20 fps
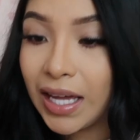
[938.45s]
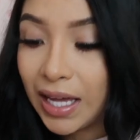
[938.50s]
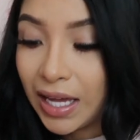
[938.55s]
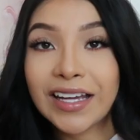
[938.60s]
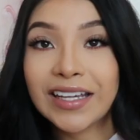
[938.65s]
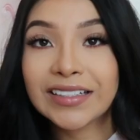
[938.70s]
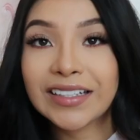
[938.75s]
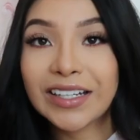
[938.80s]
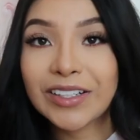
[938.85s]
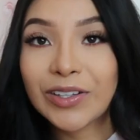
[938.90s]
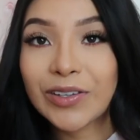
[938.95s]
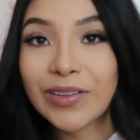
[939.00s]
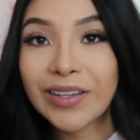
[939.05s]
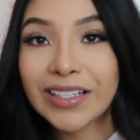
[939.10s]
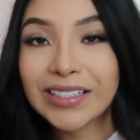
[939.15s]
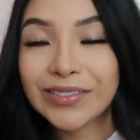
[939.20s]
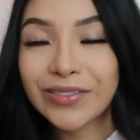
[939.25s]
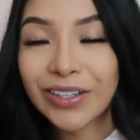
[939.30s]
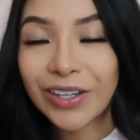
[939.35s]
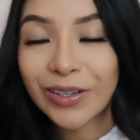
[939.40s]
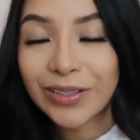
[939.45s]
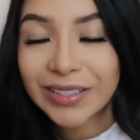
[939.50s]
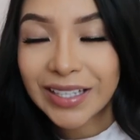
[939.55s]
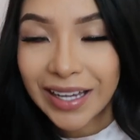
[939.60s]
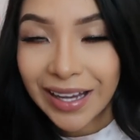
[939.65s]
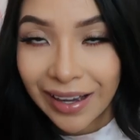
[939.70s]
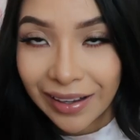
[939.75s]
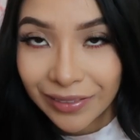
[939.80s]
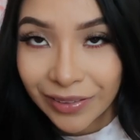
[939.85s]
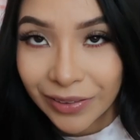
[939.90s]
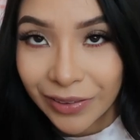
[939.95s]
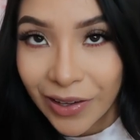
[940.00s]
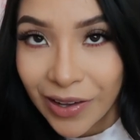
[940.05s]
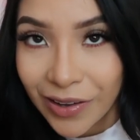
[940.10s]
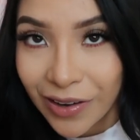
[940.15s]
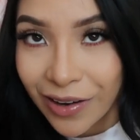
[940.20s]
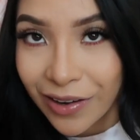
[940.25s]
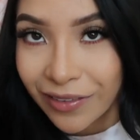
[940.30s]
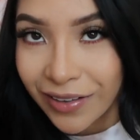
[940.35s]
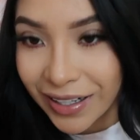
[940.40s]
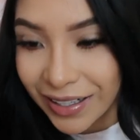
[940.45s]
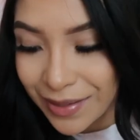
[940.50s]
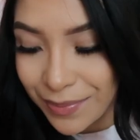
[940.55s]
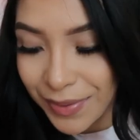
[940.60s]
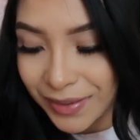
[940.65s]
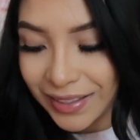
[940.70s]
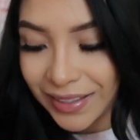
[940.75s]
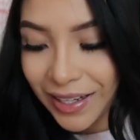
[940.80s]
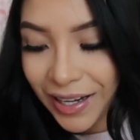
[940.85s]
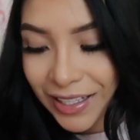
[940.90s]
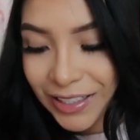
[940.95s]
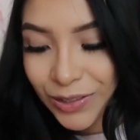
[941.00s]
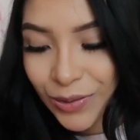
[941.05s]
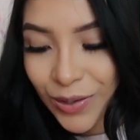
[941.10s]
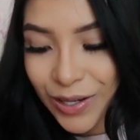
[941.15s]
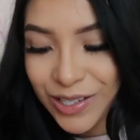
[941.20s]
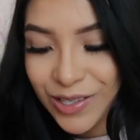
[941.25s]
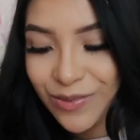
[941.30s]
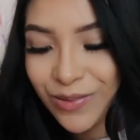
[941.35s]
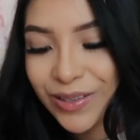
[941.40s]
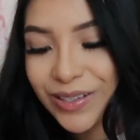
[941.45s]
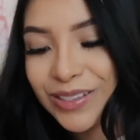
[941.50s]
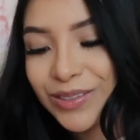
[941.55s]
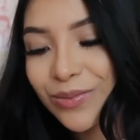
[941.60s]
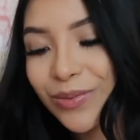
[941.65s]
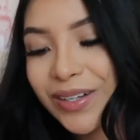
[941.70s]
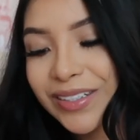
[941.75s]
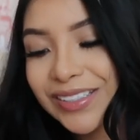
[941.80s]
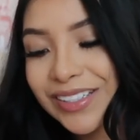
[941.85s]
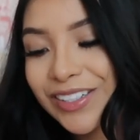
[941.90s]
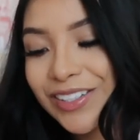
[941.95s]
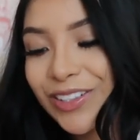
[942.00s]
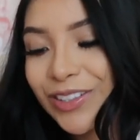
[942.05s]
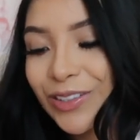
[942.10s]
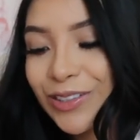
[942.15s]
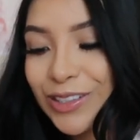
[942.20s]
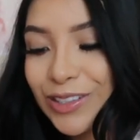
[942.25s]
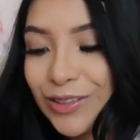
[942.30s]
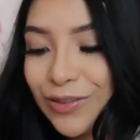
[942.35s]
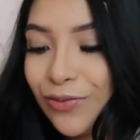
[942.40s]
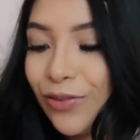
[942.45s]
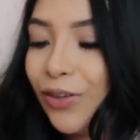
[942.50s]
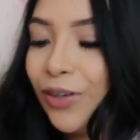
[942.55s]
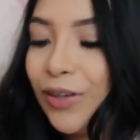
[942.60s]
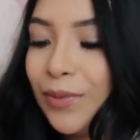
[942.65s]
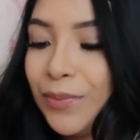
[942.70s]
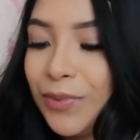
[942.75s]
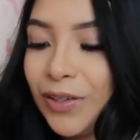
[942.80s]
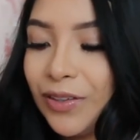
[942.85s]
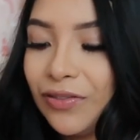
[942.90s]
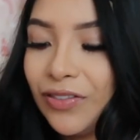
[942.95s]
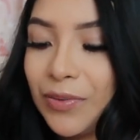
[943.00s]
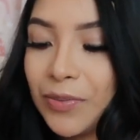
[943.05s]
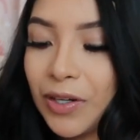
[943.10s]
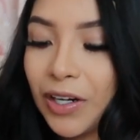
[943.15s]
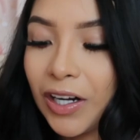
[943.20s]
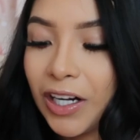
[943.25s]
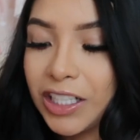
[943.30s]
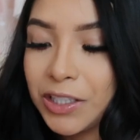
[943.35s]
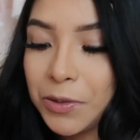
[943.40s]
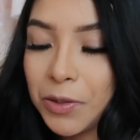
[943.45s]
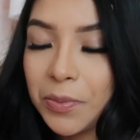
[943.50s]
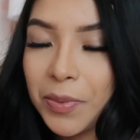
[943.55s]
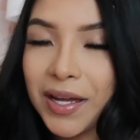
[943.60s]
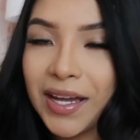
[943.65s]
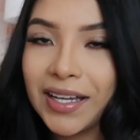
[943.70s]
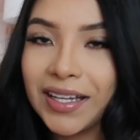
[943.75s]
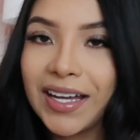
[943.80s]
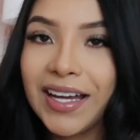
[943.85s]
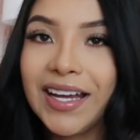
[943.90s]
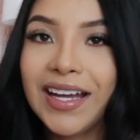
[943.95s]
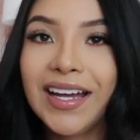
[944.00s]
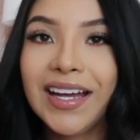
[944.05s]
And I know this video is hella long already, but the next question was, what did you use from your hospital bag?